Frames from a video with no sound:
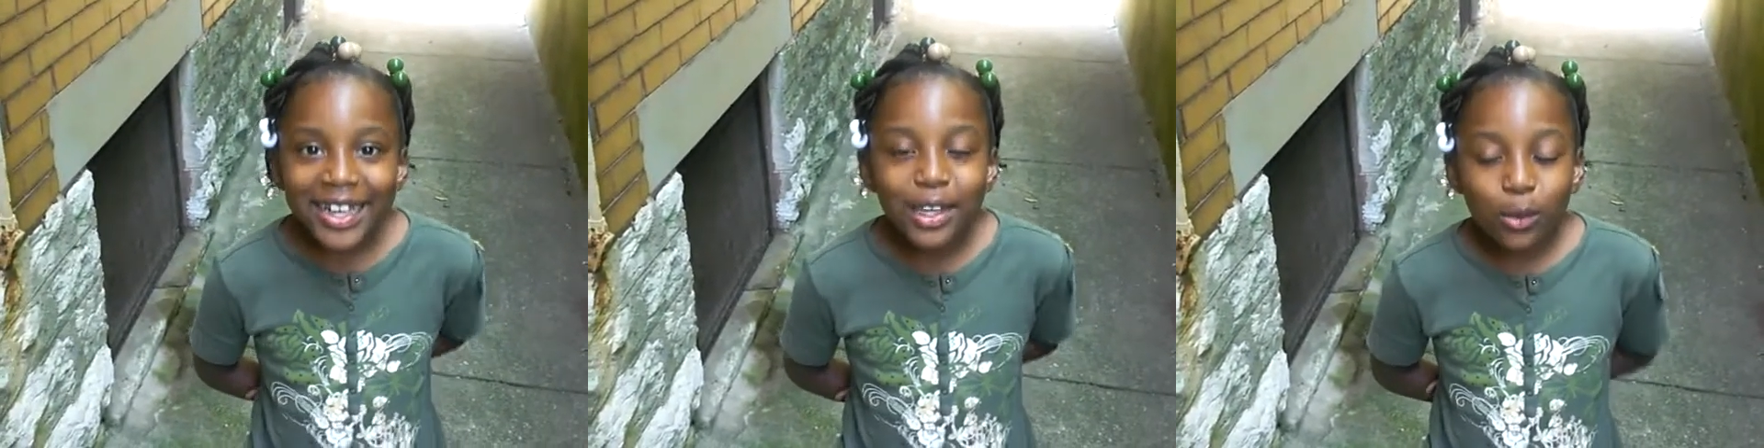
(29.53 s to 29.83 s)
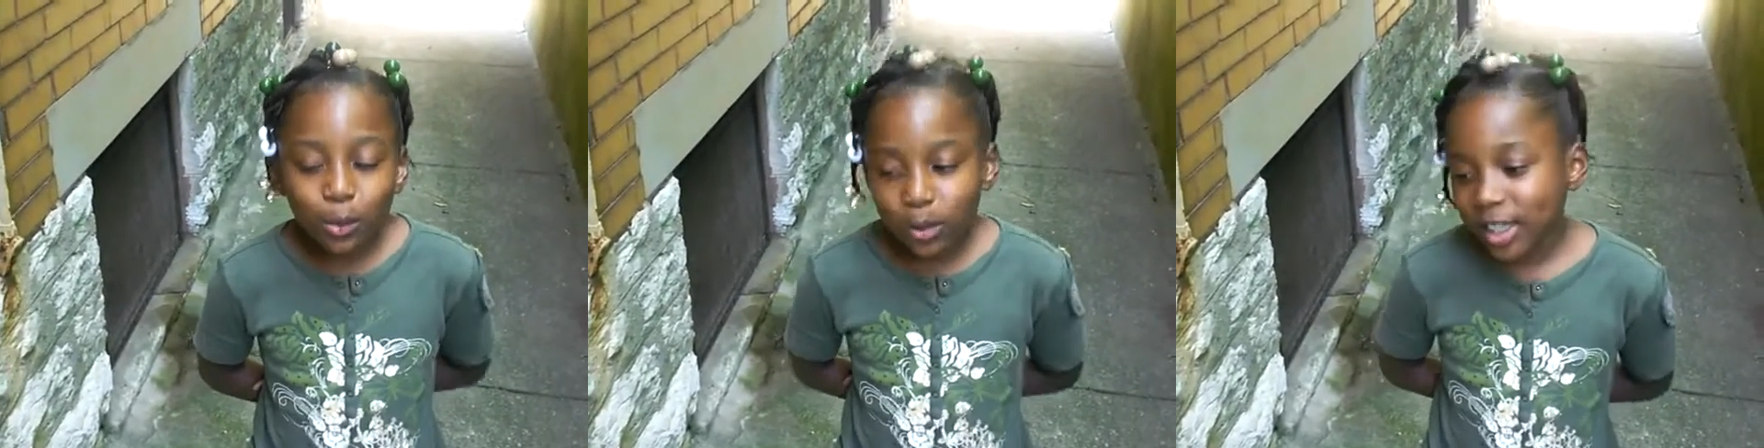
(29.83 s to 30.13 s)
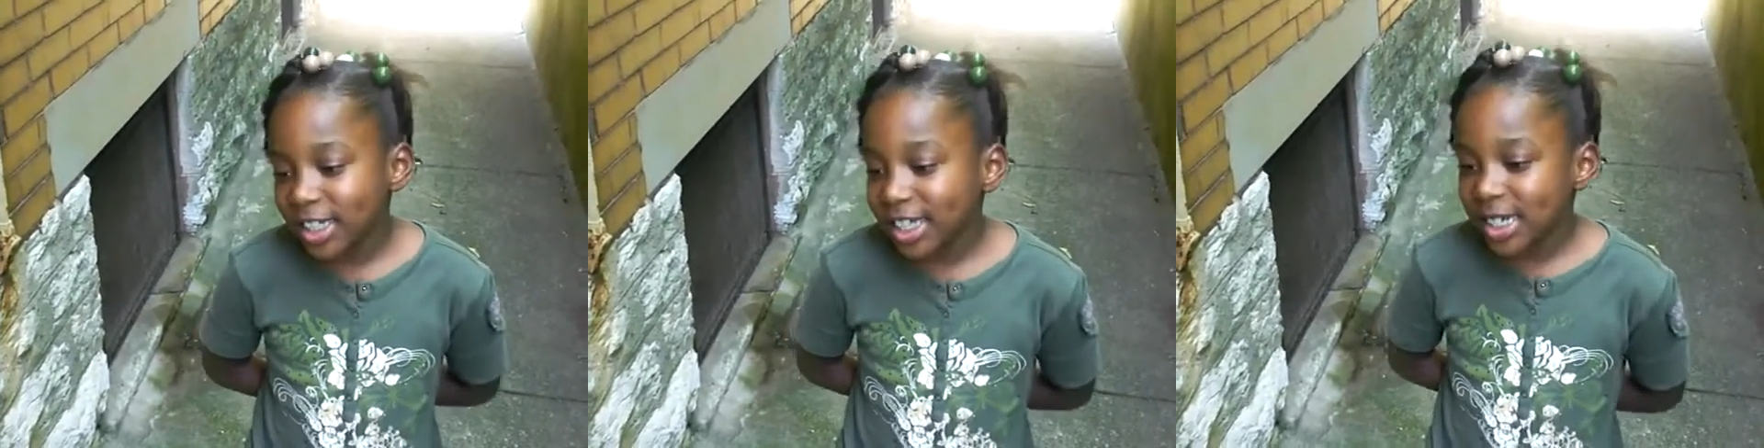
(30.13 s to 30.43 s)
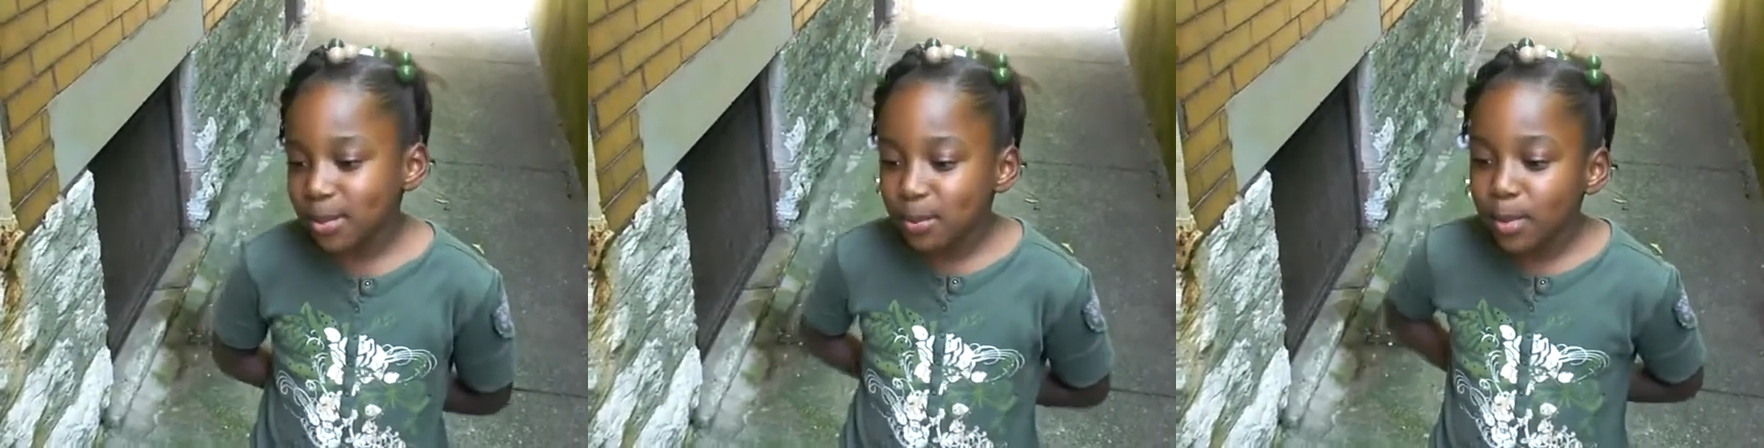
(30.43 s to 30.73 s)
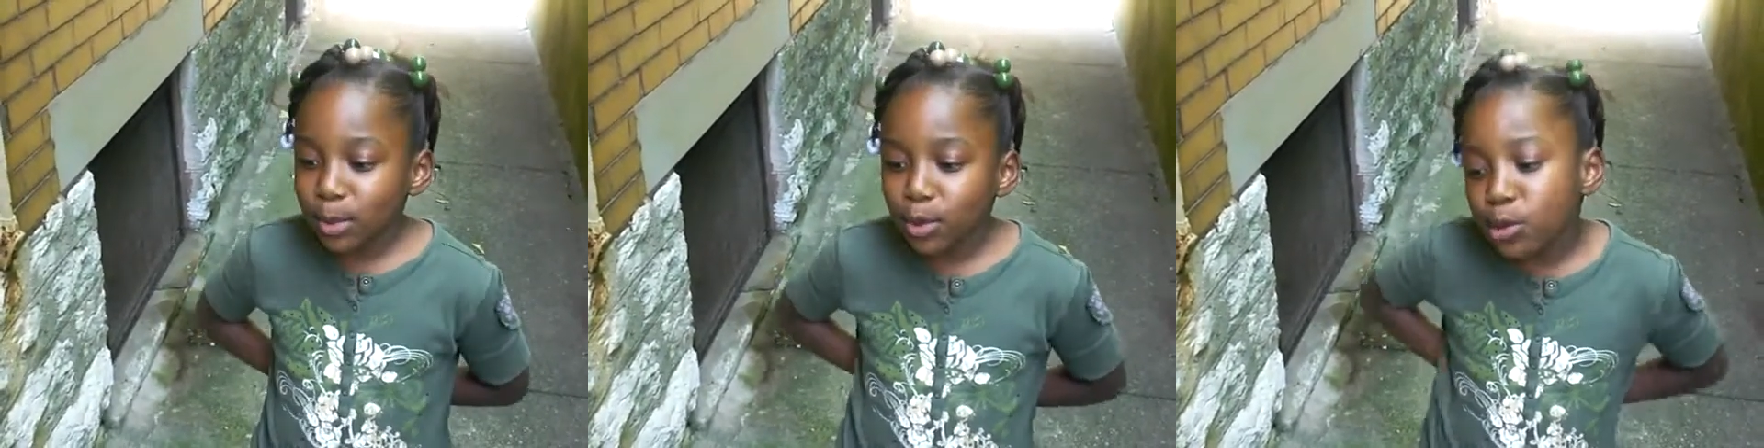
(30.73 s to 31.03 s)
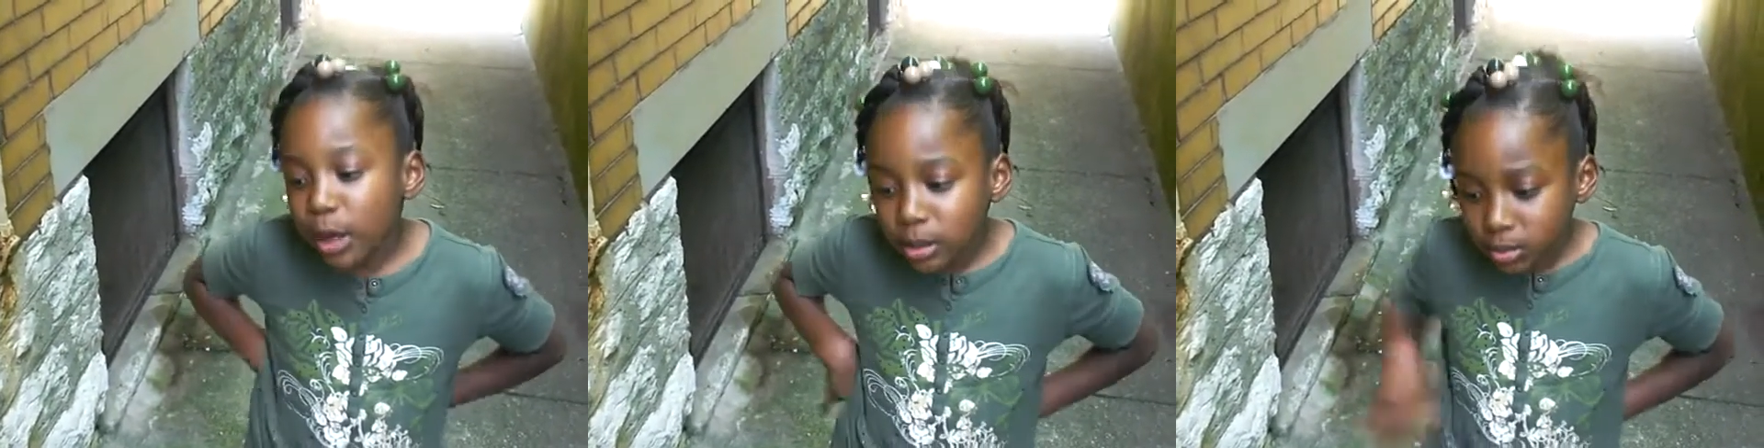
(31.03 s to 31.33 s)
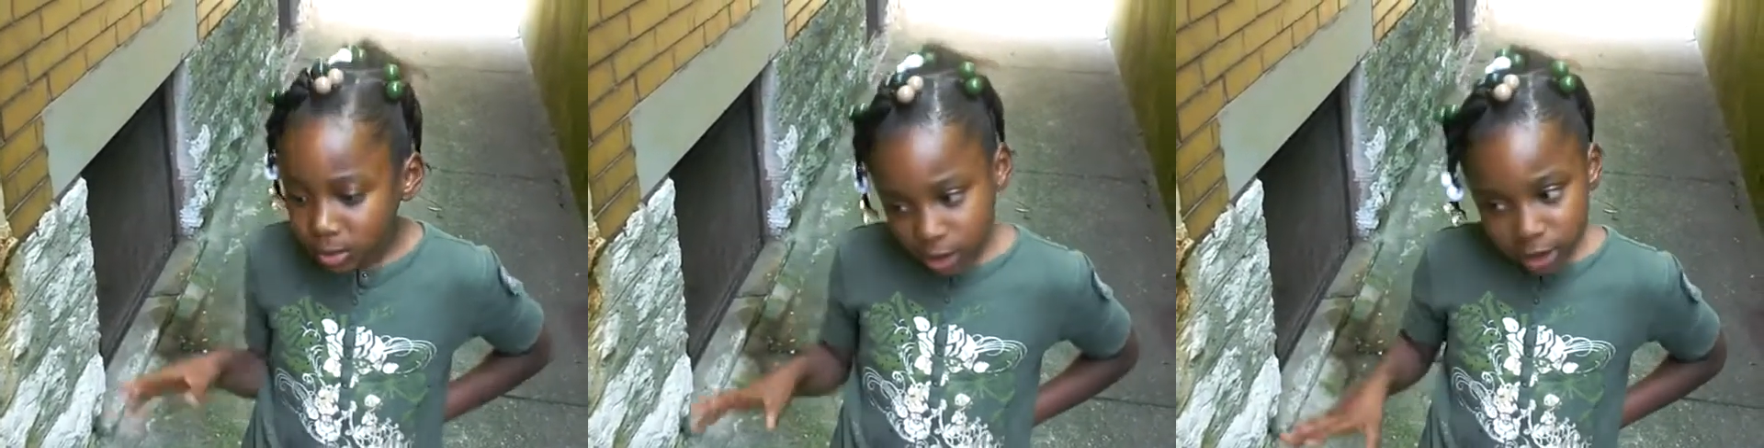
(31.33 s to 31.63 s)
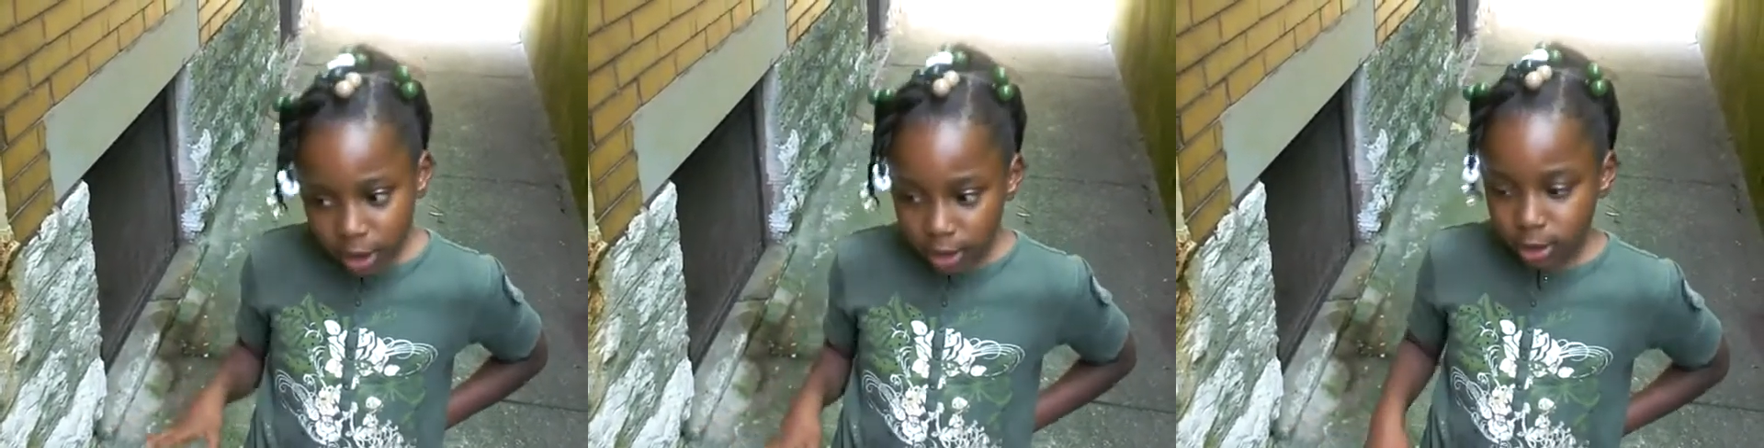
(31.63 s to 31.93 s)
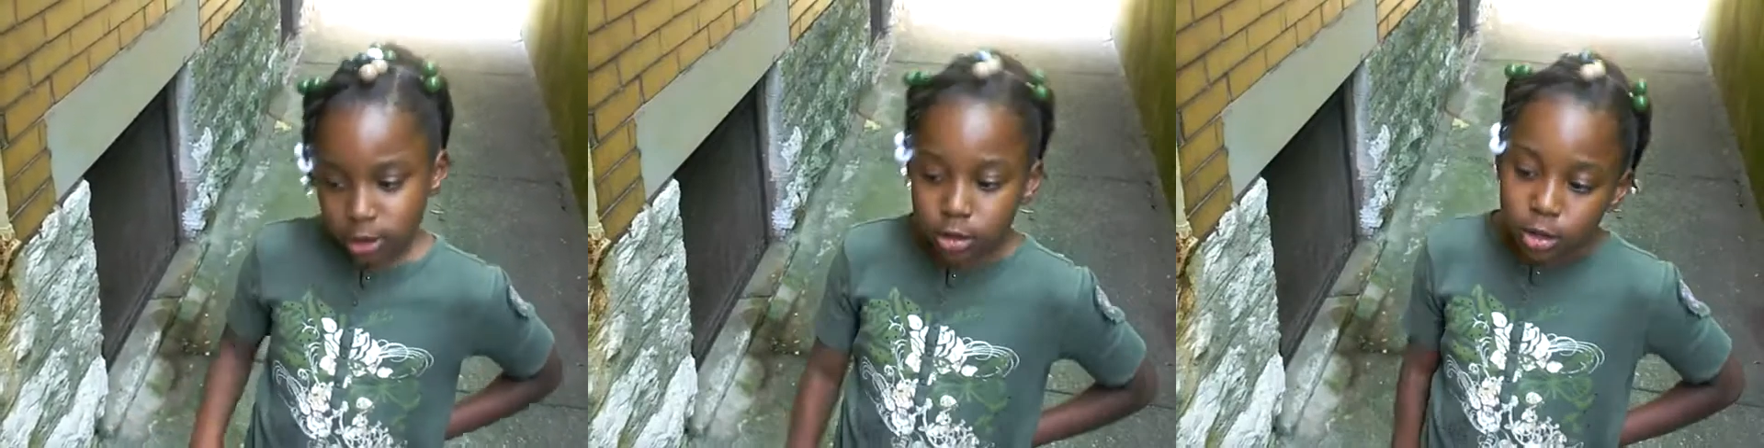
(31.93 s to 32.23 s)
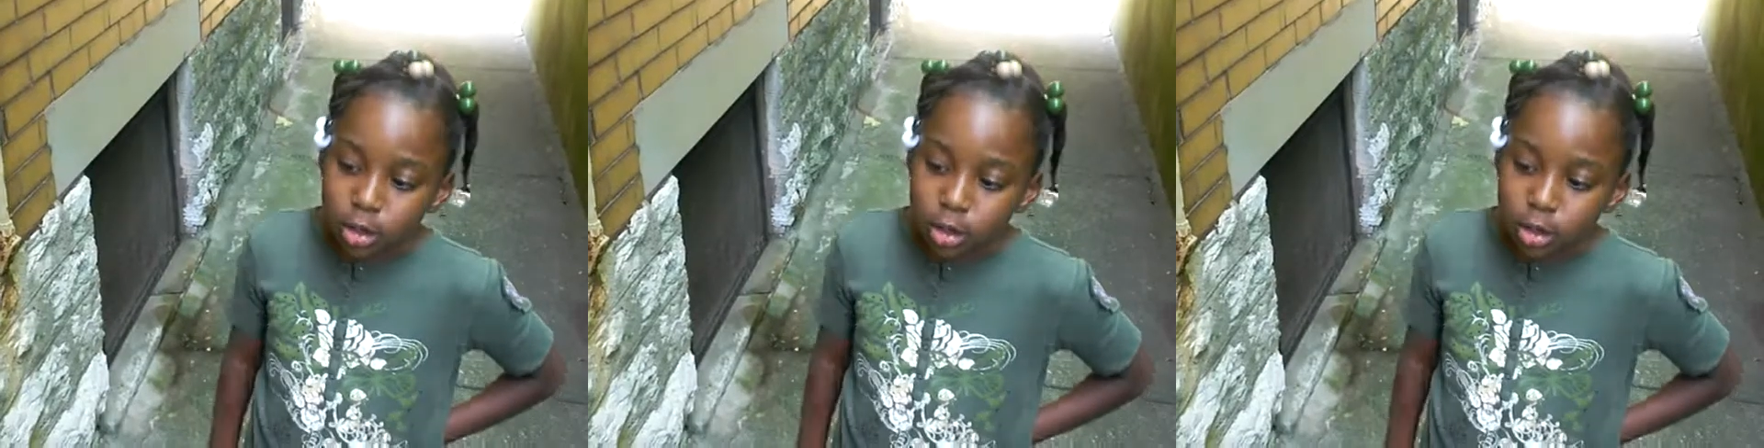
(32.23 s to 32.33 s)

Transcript: you will see incredible things.